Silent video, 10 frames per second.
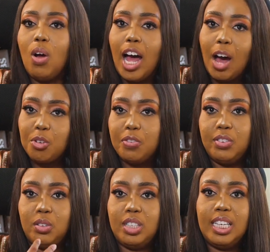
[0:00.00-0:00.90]
how you're
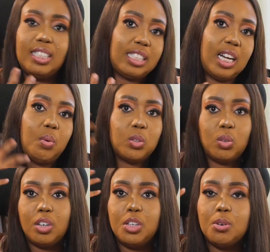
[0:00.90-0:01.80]
feeling on the inside and what's
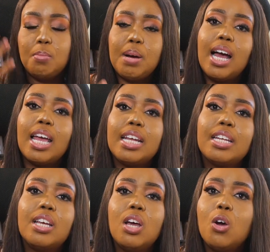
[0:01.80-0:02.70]
going on in your
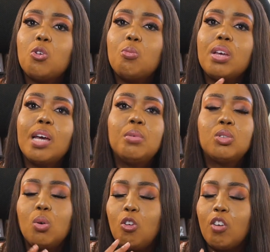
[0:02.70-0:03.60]
mind. You'll be able
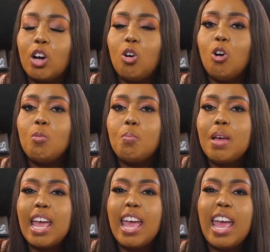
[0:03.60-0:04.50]
to overcome
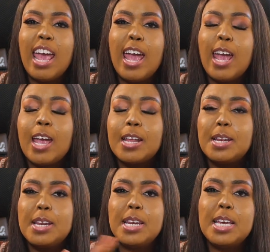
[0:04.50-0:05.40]

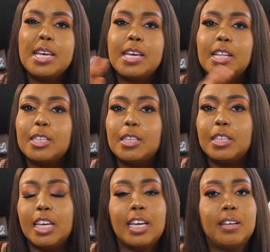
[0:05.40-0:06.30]

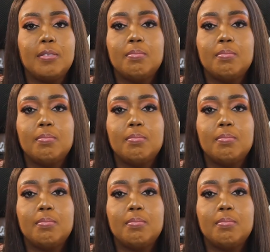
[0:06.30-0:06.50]
anything.